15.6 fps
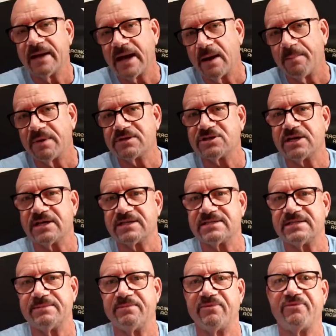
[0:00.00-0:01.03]
How much
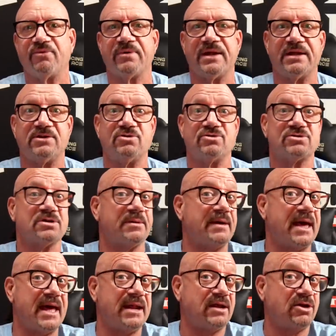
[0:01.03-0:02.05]
gets in before they do
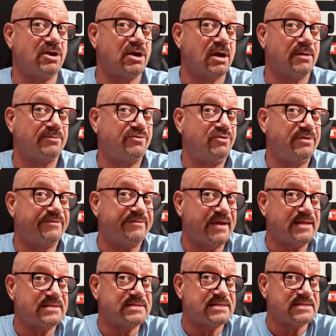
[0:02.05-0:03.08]
something? And it could come through the
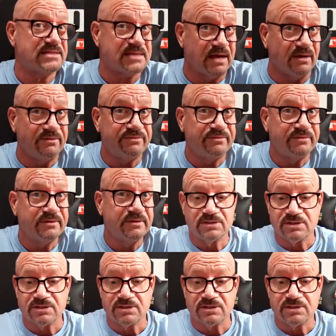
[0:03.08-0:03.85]
vents itself.